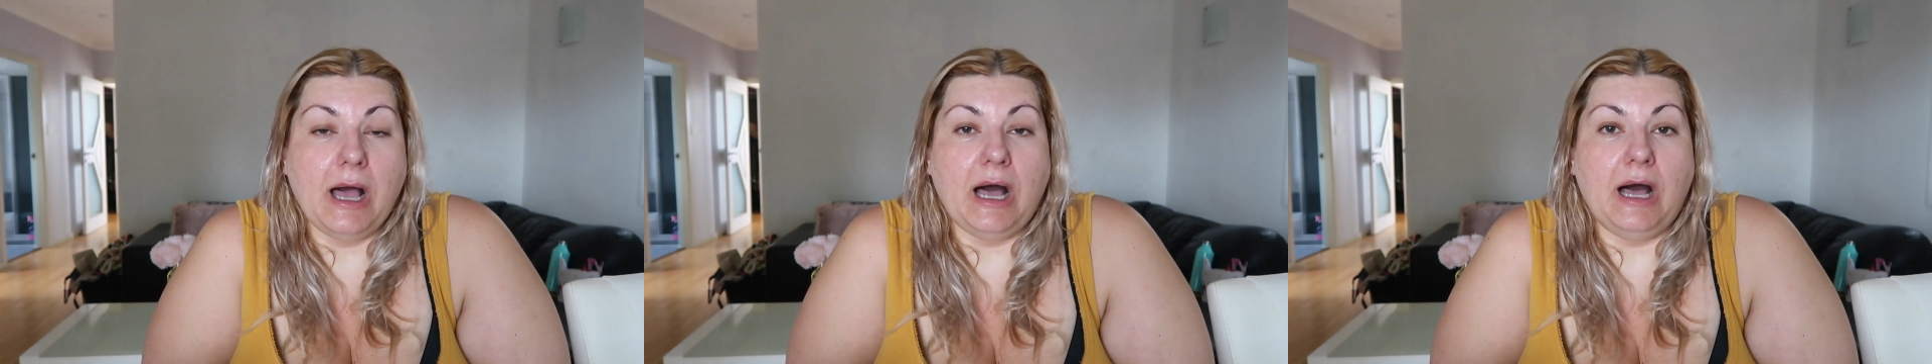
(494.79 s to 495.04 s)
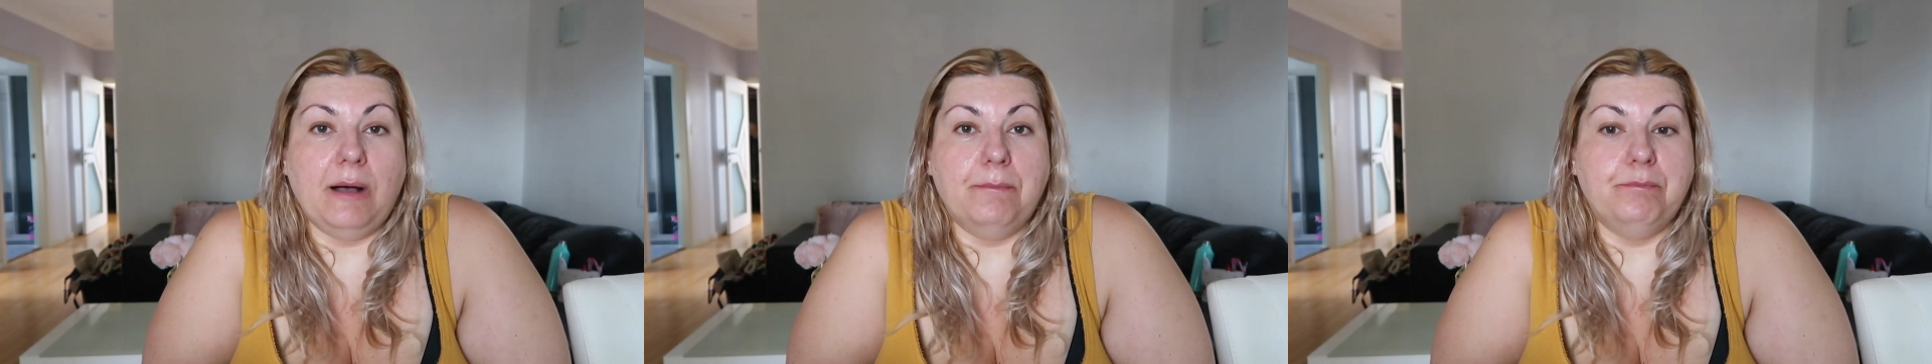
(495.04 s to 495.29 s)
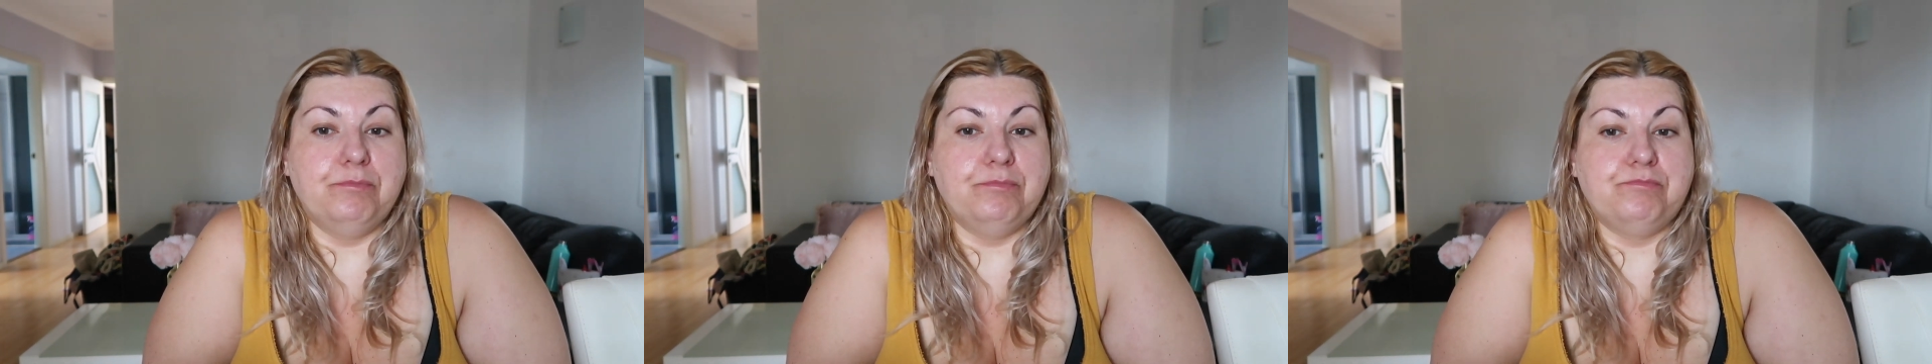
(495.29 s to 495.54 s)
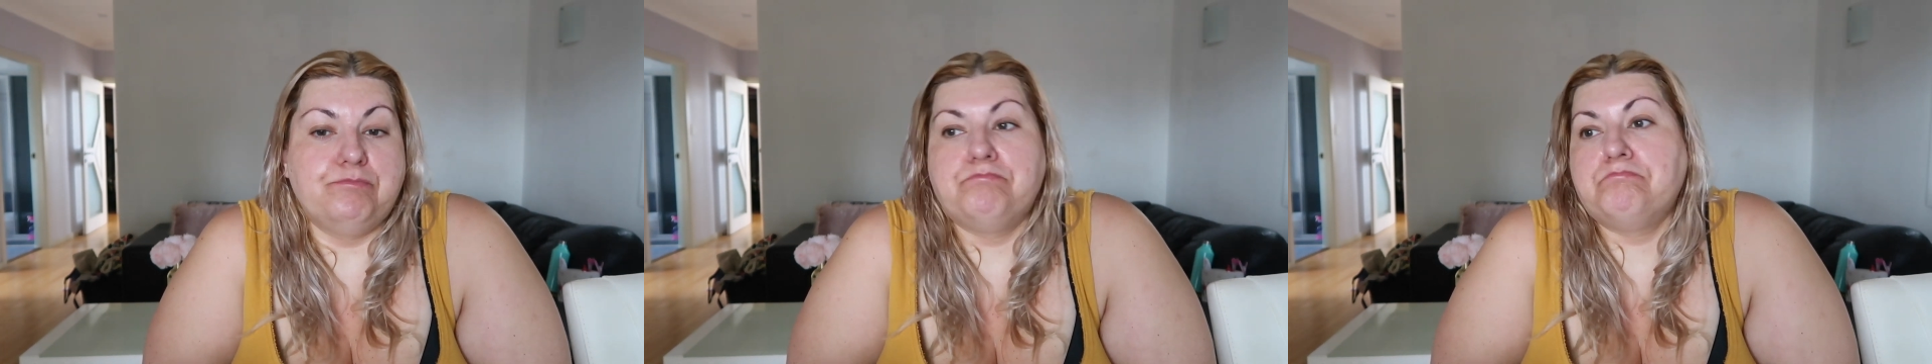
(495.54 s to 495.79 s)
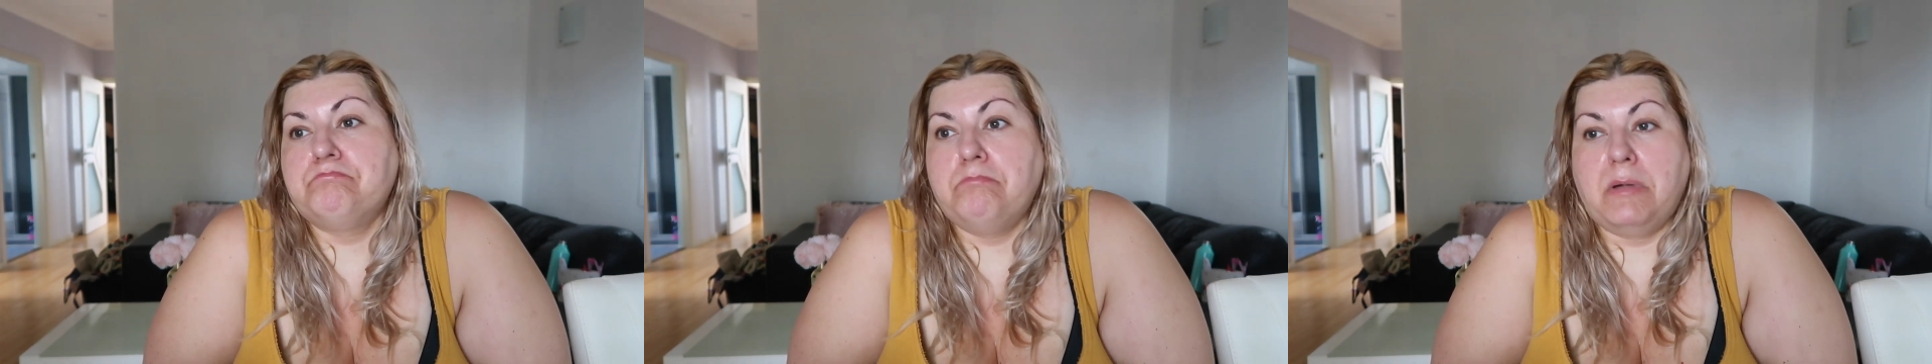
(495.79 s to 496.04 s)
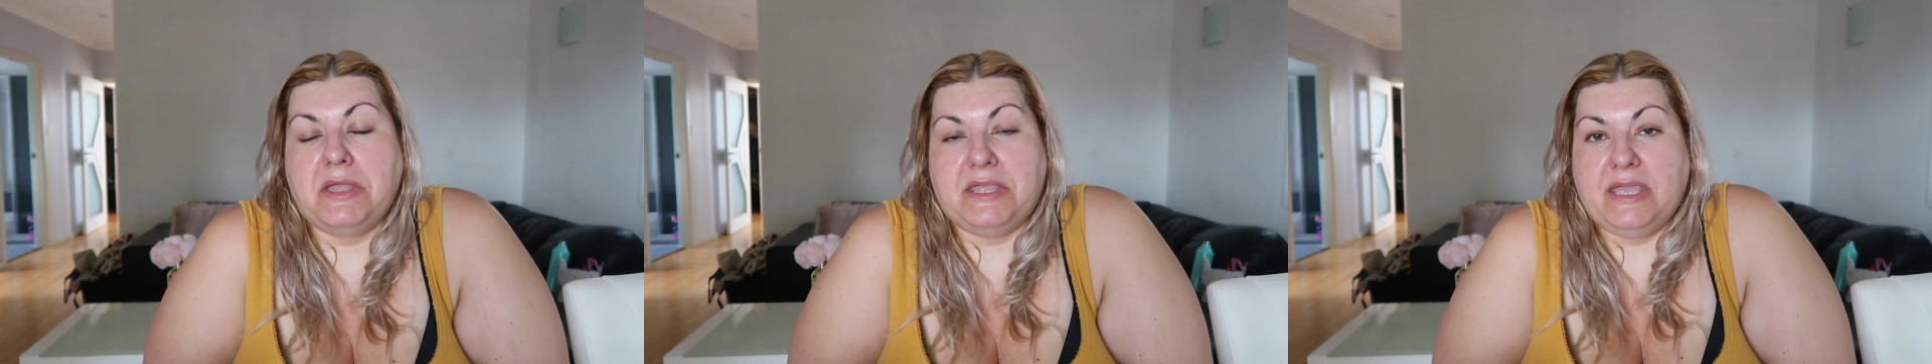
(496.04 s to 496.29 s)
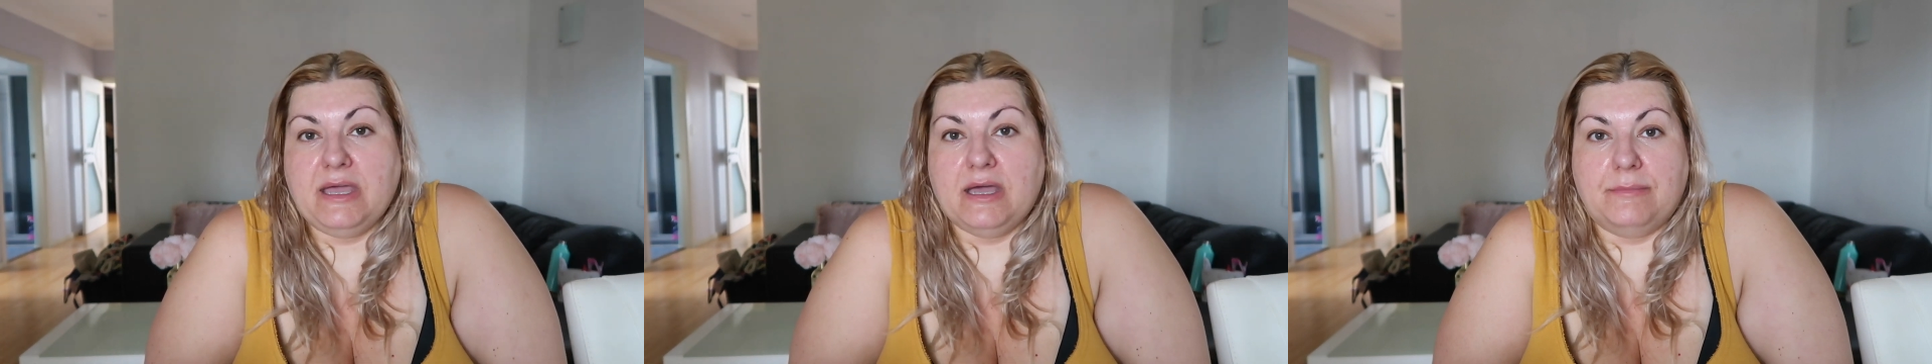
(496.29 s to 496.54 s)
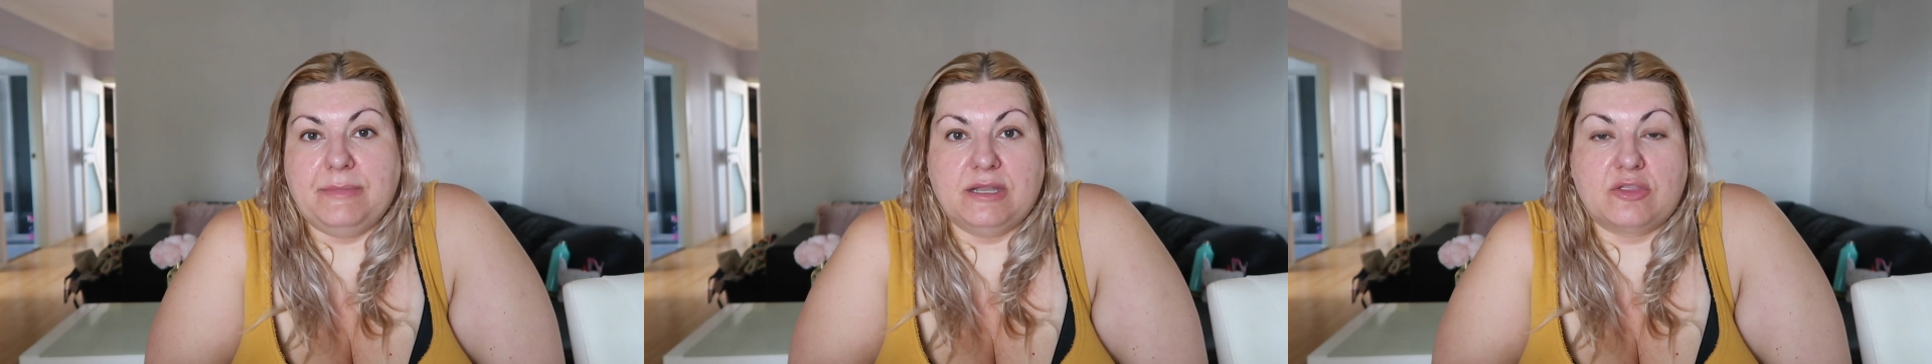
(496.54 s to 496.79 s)
But yeah,
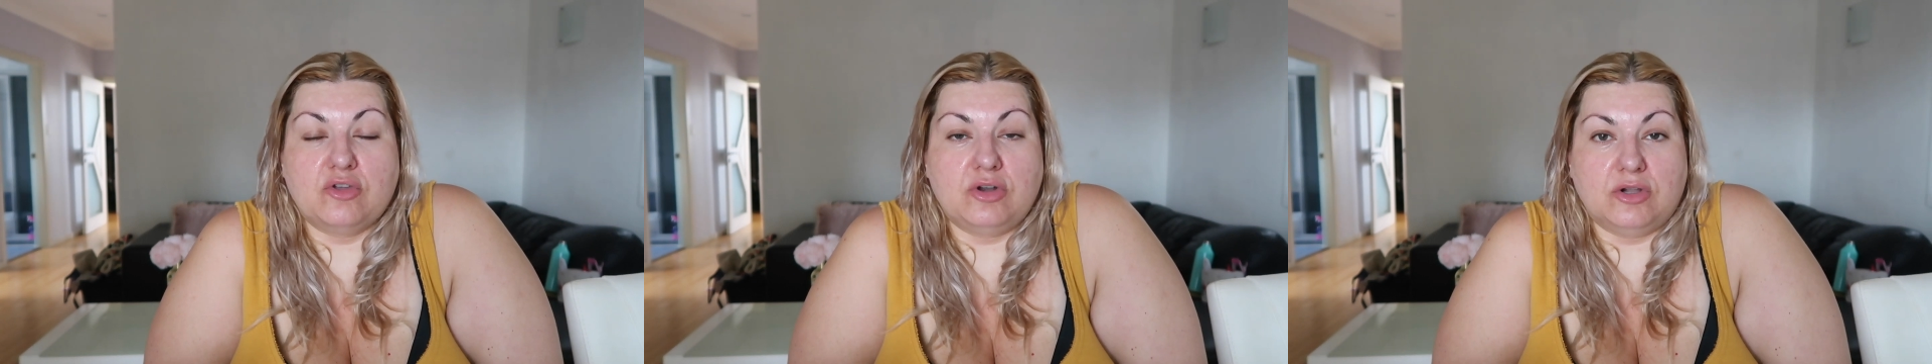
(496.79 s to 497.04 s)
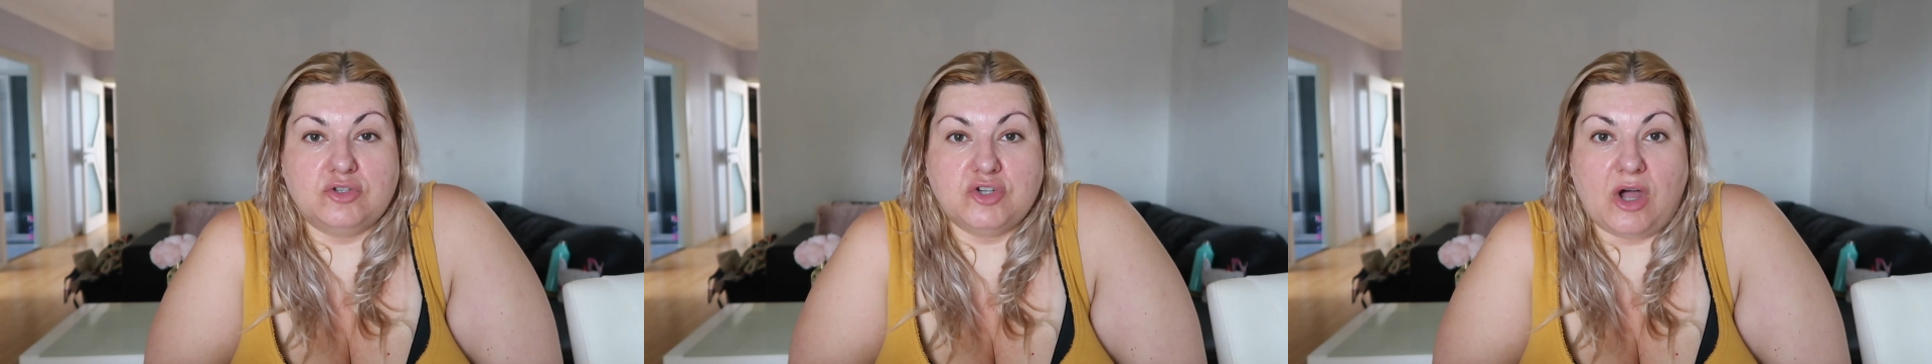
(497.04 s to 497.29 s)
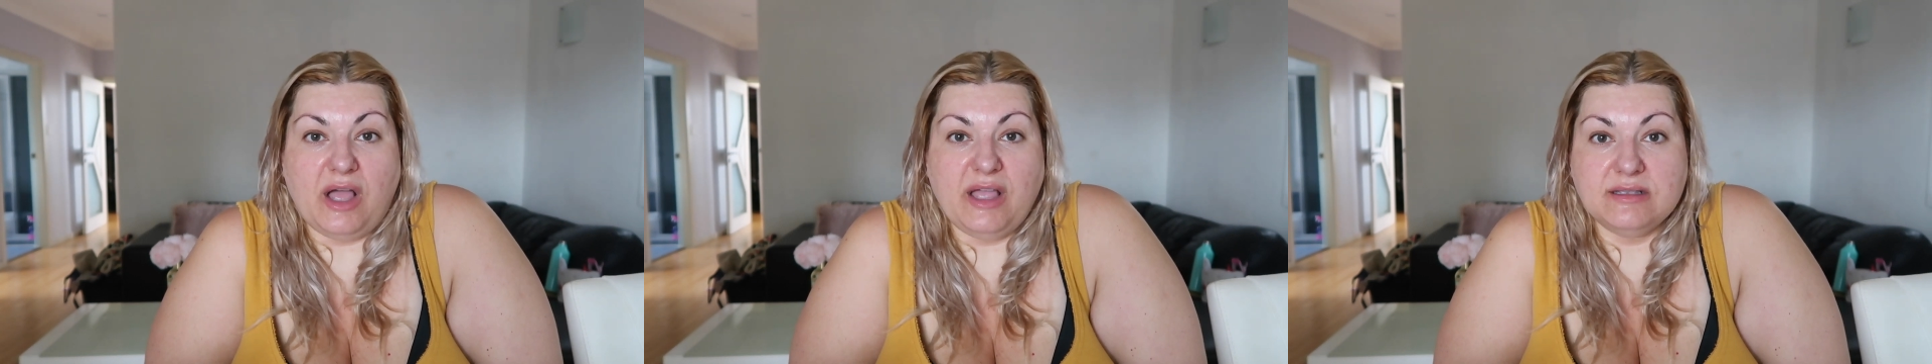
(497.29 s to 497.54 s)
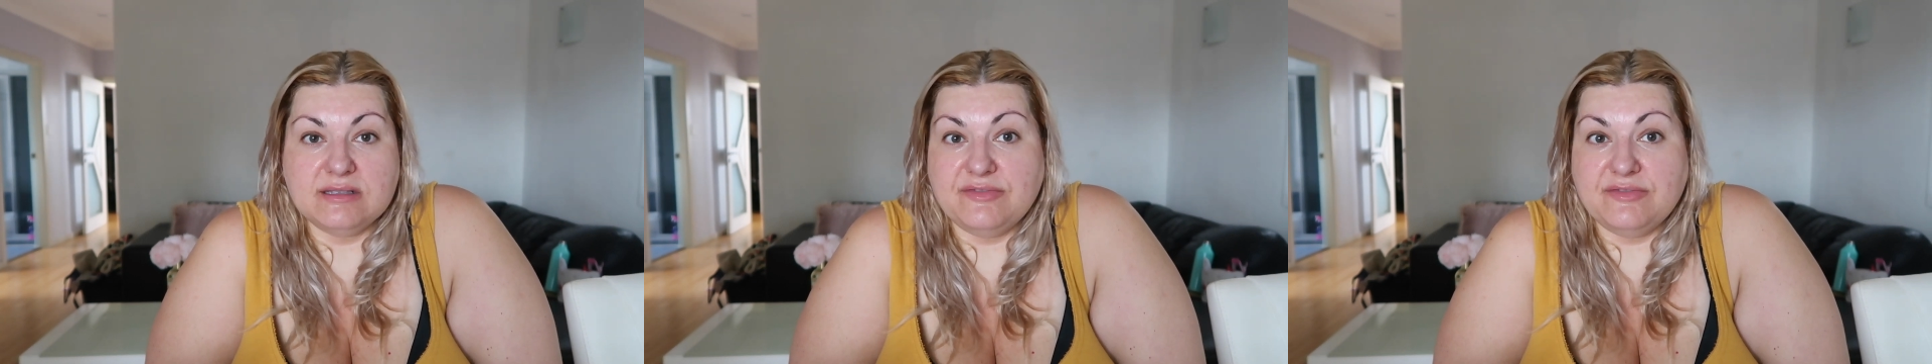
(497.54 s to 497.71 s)
I mean, I thought I'll try it.